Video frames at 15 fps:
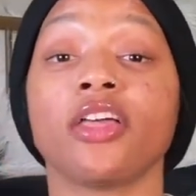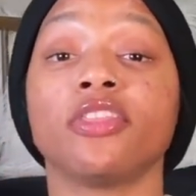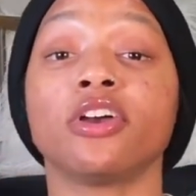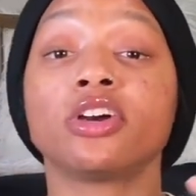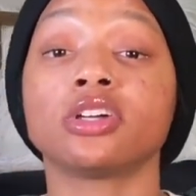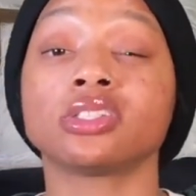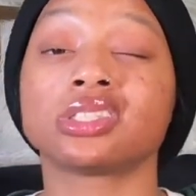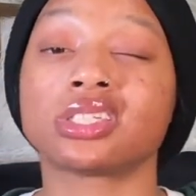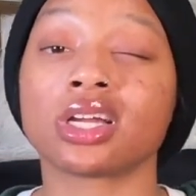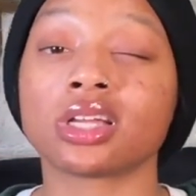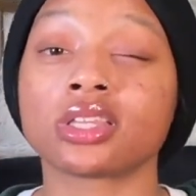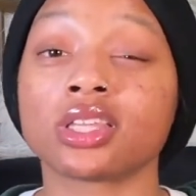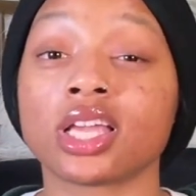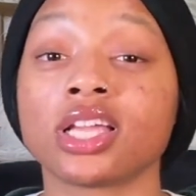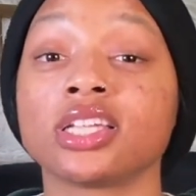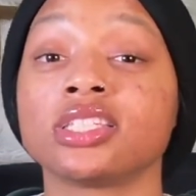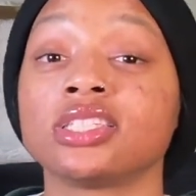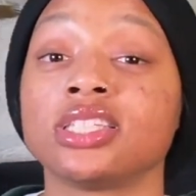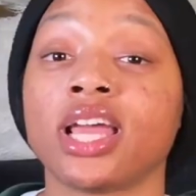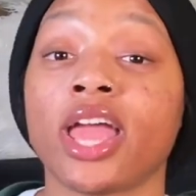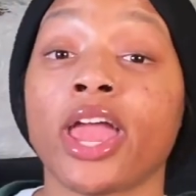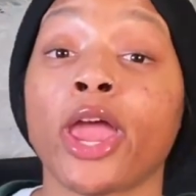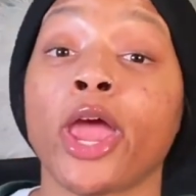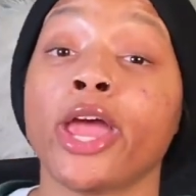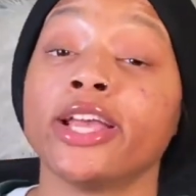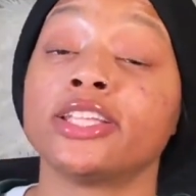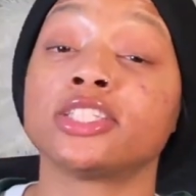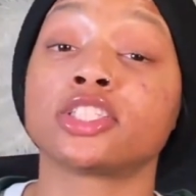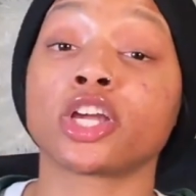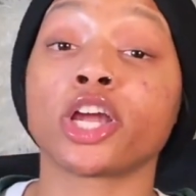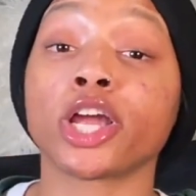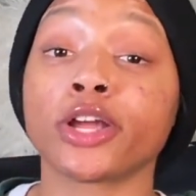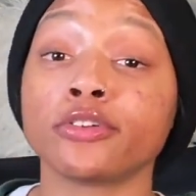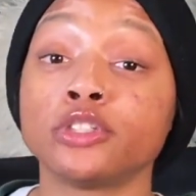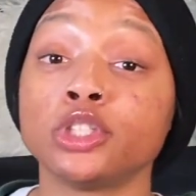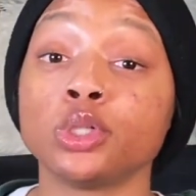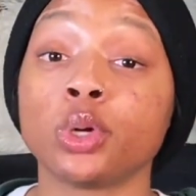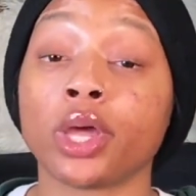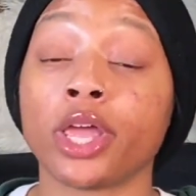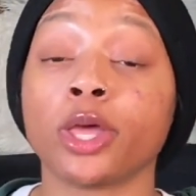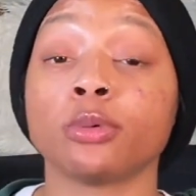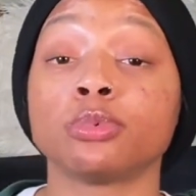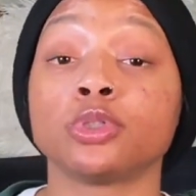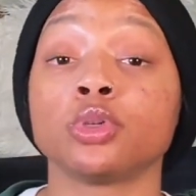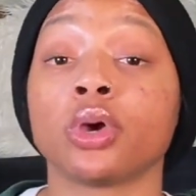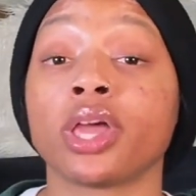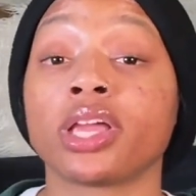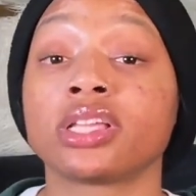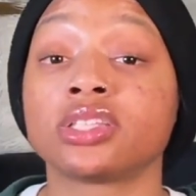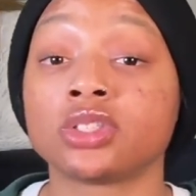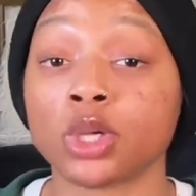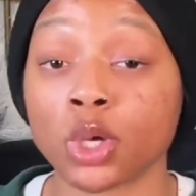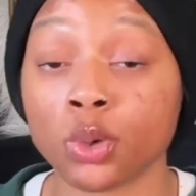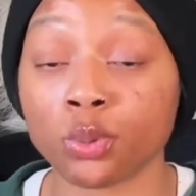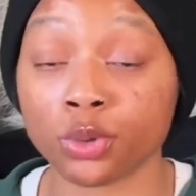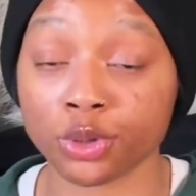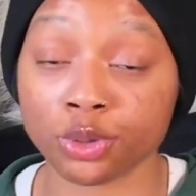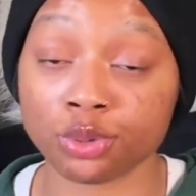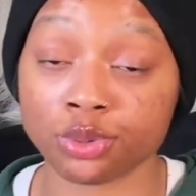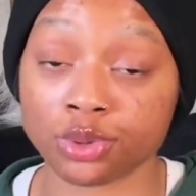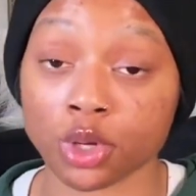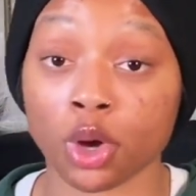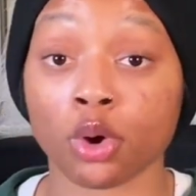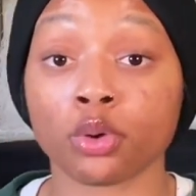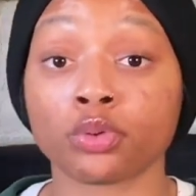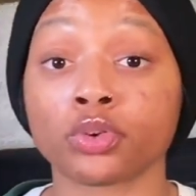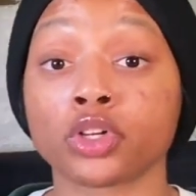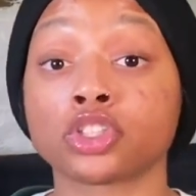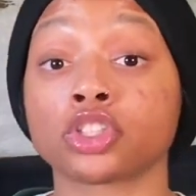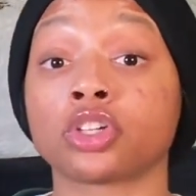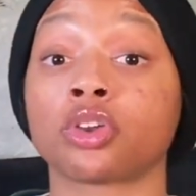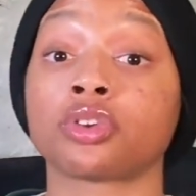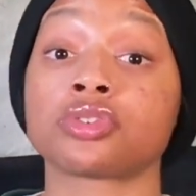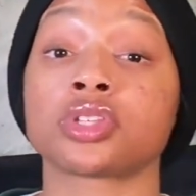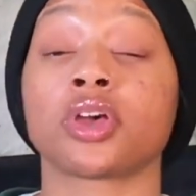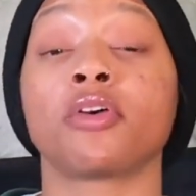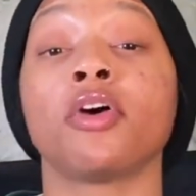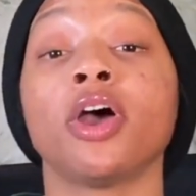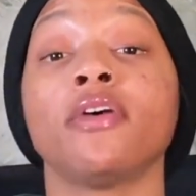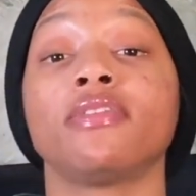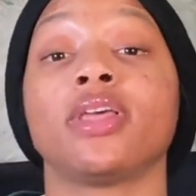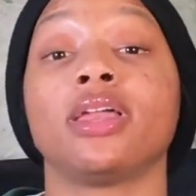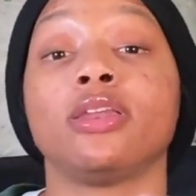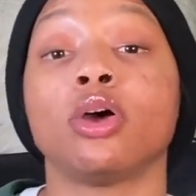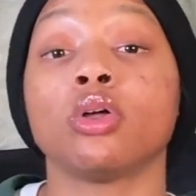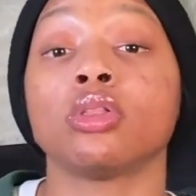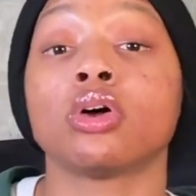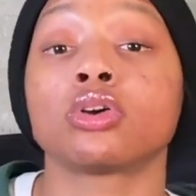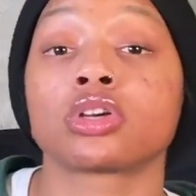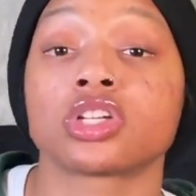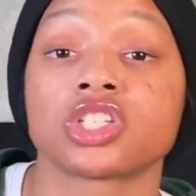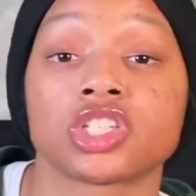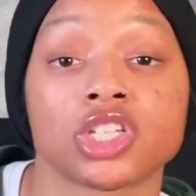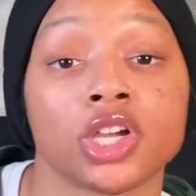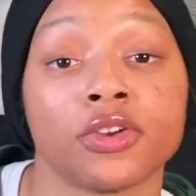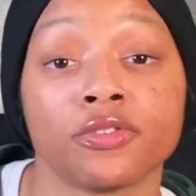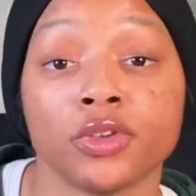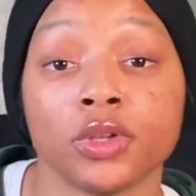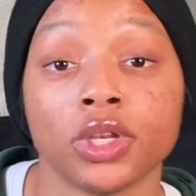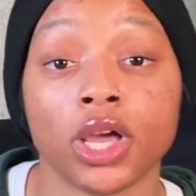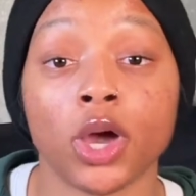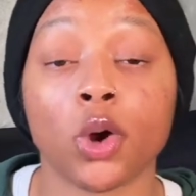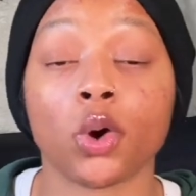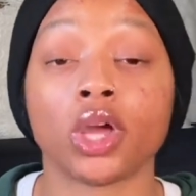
There are certain things that served you and helped you excel when you was an old version of yourself that no longer serve you now.